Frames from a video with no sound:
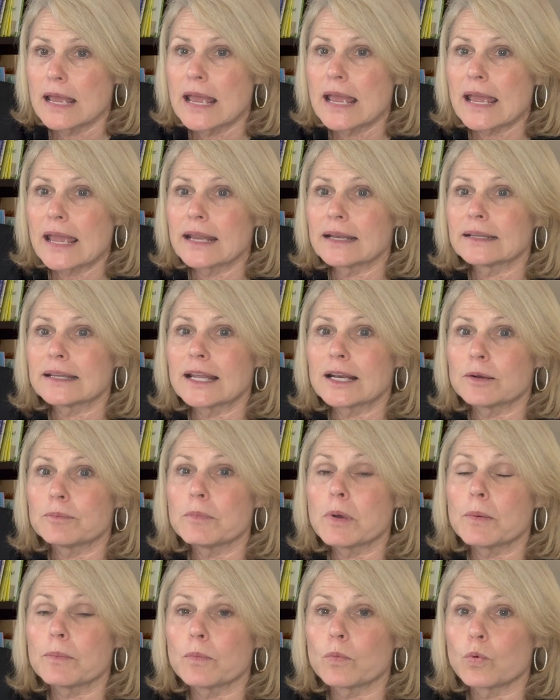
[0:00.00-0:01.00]
and let them
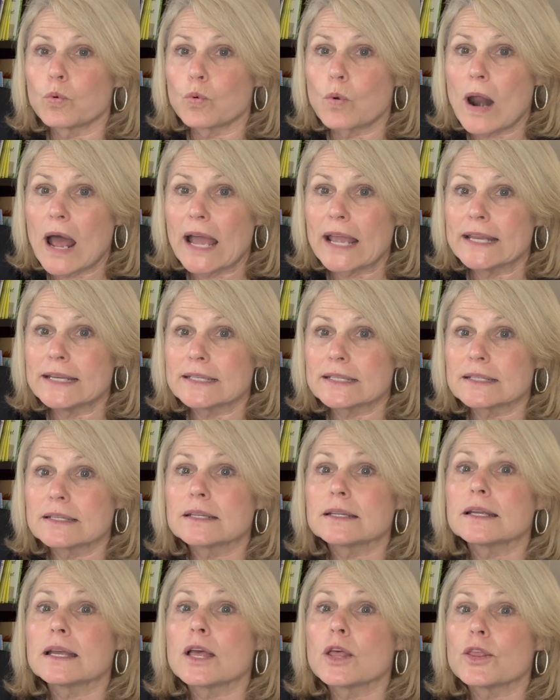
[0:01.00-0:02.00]
write
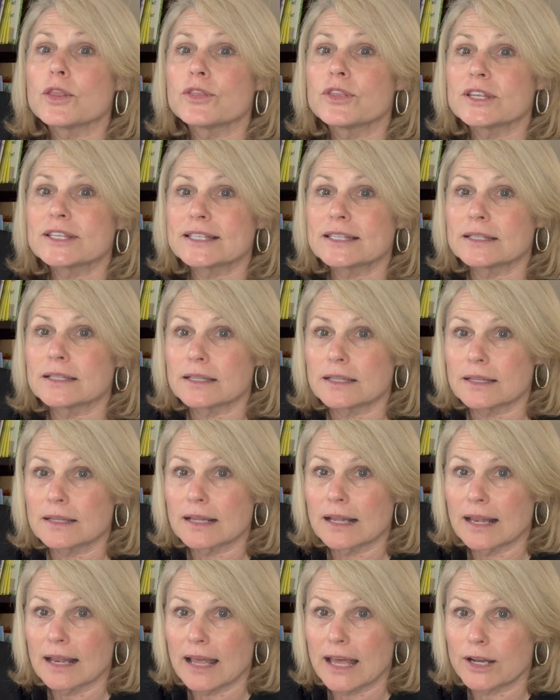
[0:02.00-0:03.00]
this
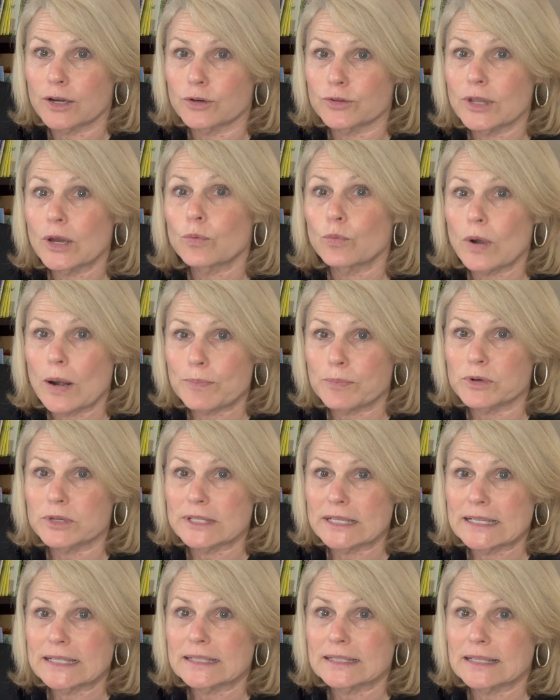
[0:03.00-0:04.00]
letter that
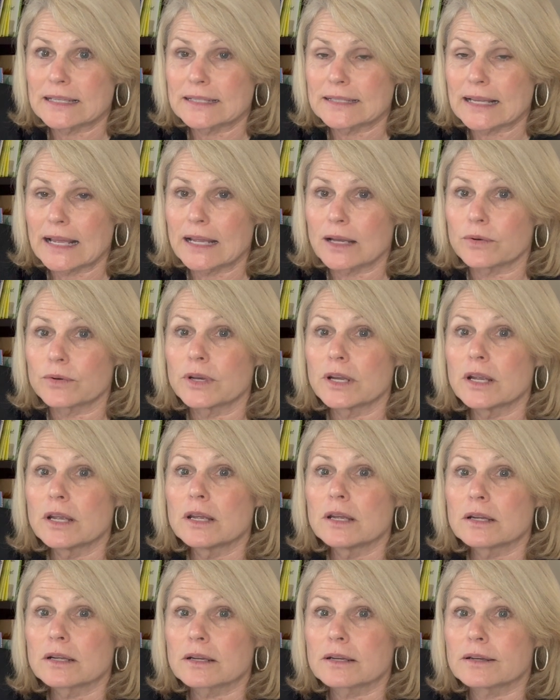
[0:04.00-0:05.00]
represents the sound,
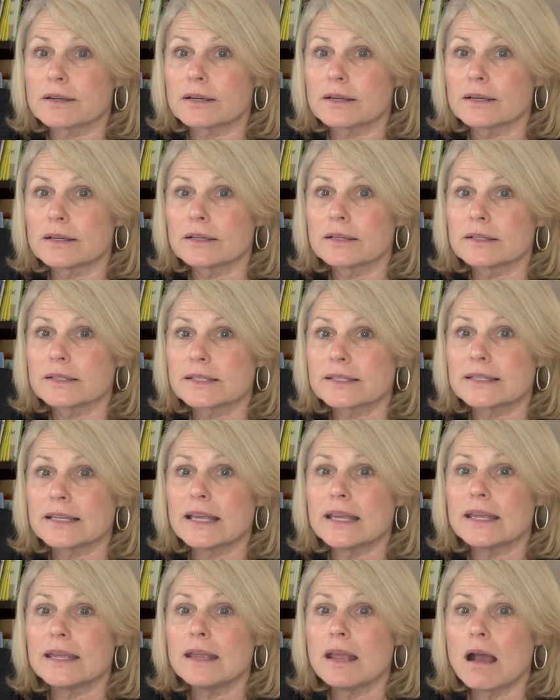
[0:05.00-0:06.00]

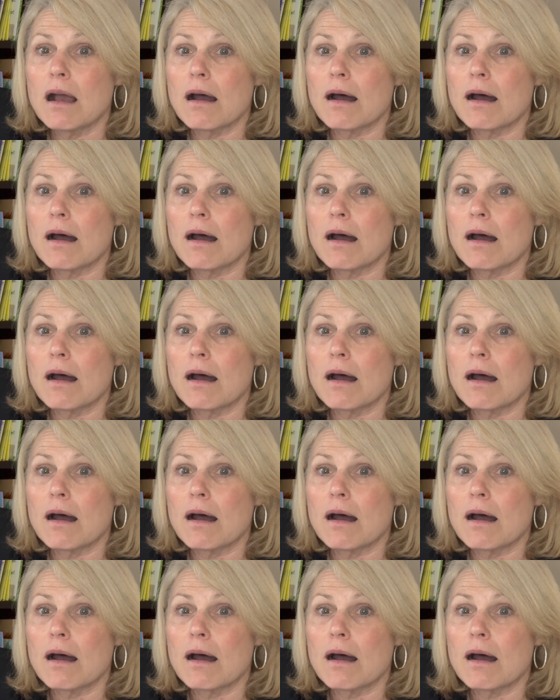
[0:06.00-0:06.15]
C-A-O-D.